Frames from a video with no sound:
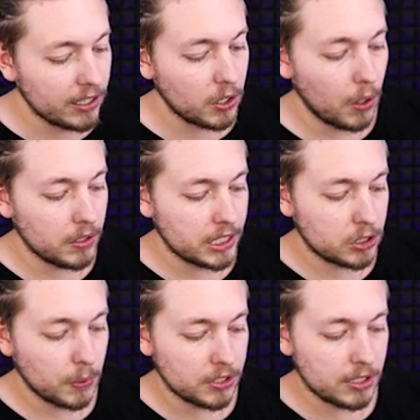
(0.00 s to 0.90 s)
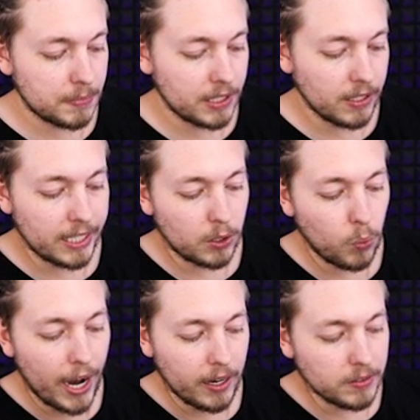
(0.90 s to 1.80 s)
and I'll call this one something like
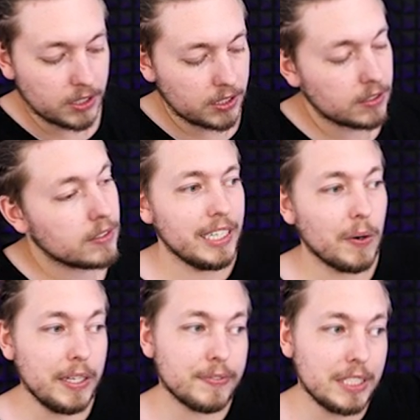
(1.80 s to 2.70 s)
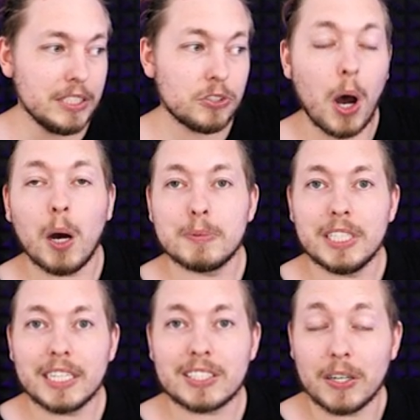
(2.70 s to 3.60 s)
ground. Now, if these
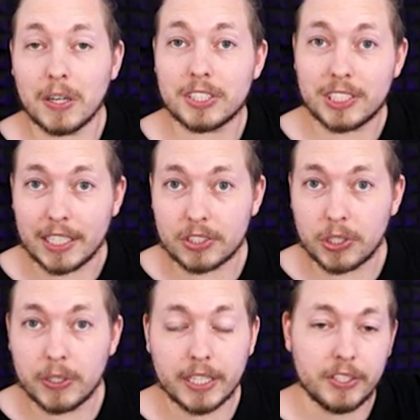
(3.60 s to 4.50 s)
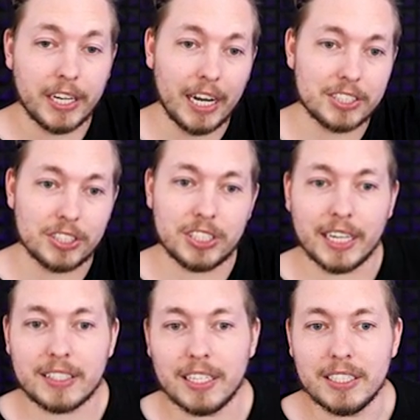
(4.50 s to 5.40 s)
objects are not centered, and you can actually
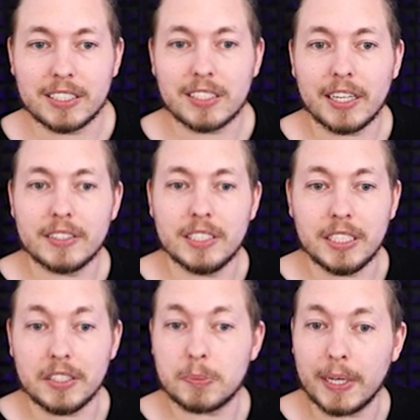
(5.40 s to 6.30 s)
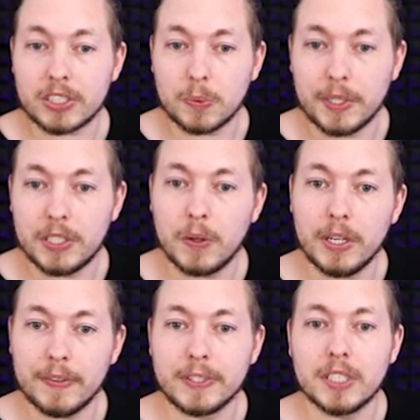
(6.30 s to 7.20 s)
check that inside the inspector window,
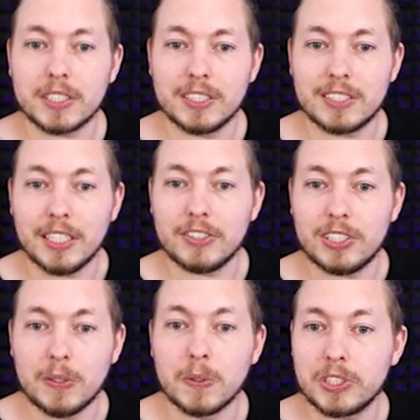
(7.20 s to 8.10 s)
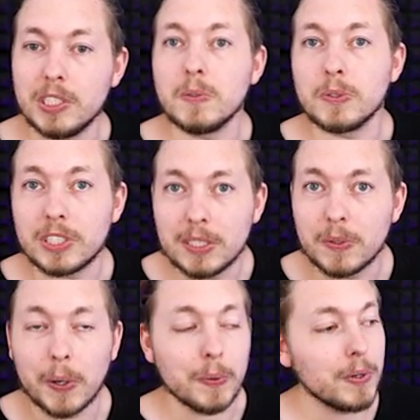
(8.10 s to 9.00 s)
if it doesn't say zero, zero,
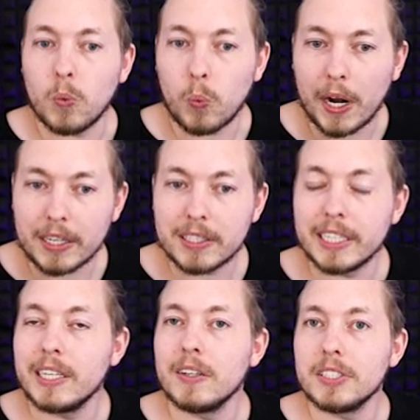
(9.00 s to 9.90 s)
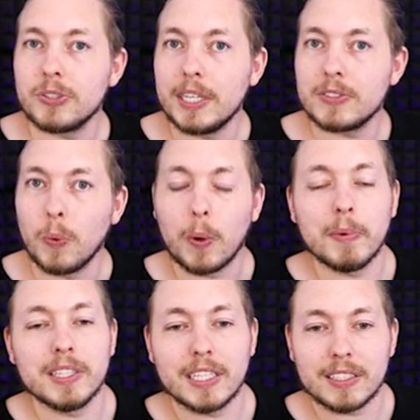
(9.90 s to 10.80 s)
zero, right clicking on the transform
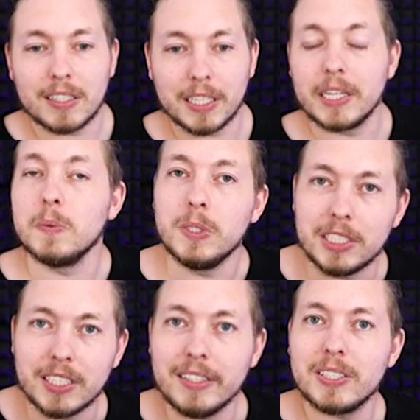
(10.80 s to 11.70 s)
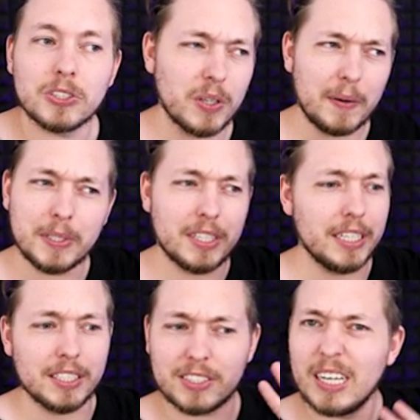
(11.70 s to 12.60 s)
and then clicking reset, just so
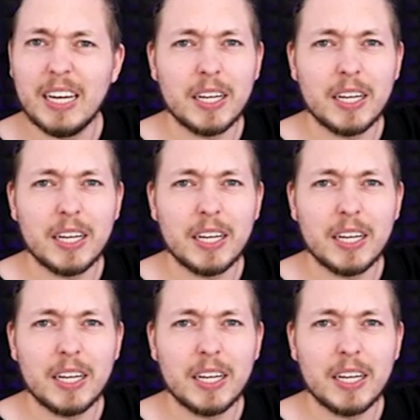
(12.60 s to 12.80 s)
everything is